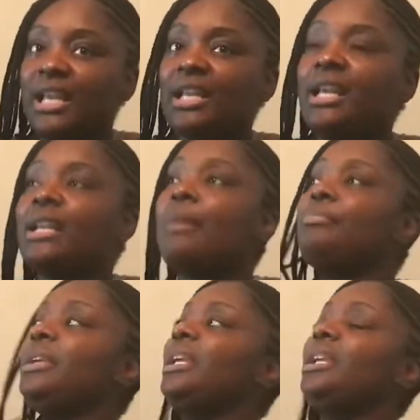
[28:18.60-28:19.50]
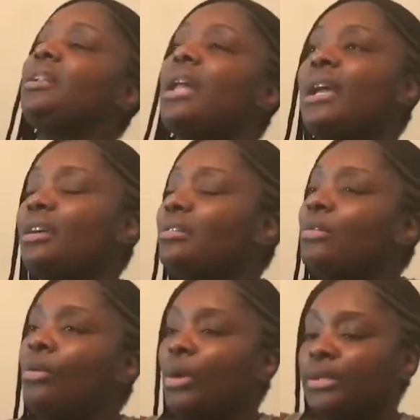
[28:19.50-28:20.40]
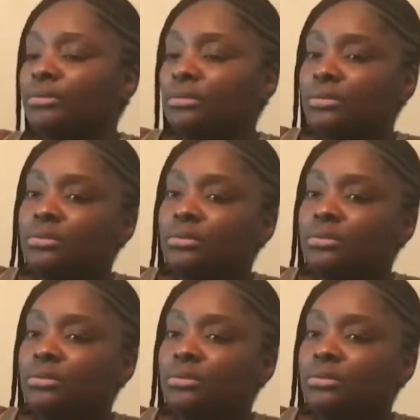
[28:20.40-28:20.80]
And I'm big like on